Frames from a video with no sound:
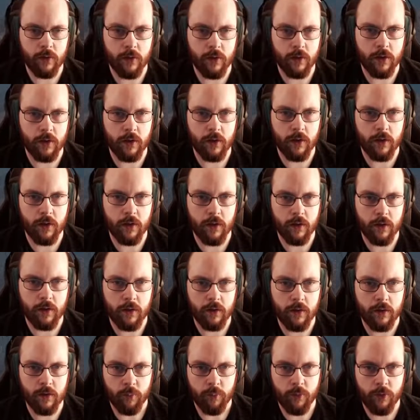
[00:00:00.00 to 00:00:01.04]
Aye, aye,
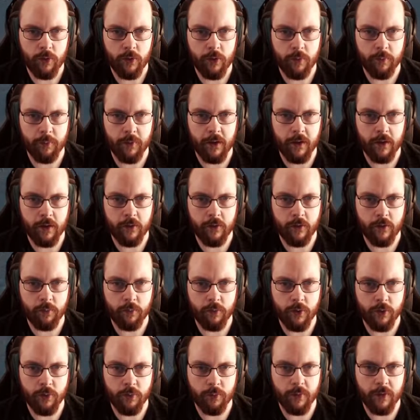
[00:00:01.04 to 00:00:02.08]
aye. Bird me here and
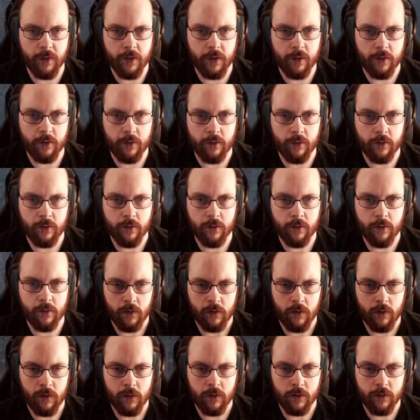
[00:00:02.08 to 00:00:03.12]
bird me there.
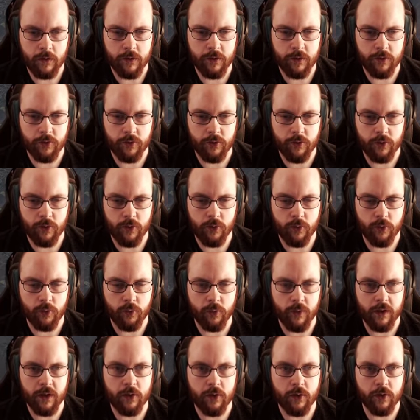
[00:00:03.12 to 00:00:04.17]
Uh, at least a good
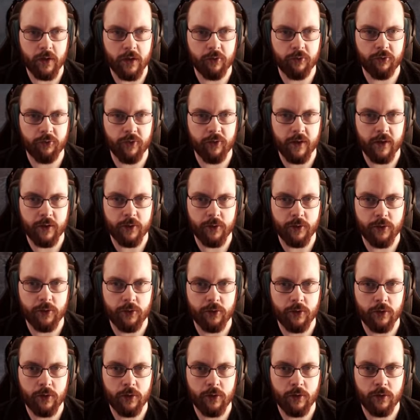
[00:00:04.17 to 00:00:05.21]
way to get
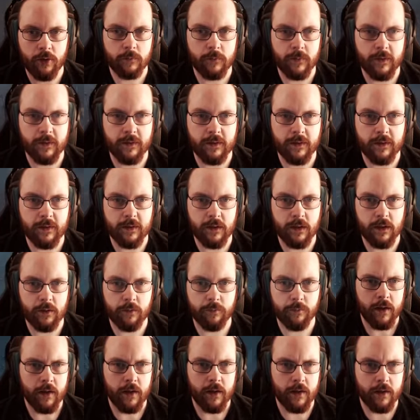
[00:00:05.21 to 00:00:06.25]
feathers. Let's see.
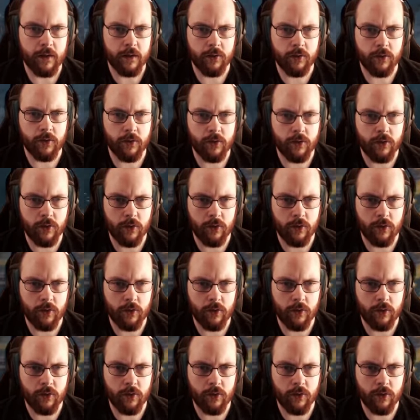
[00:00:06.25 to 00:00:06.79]
Yeah, this is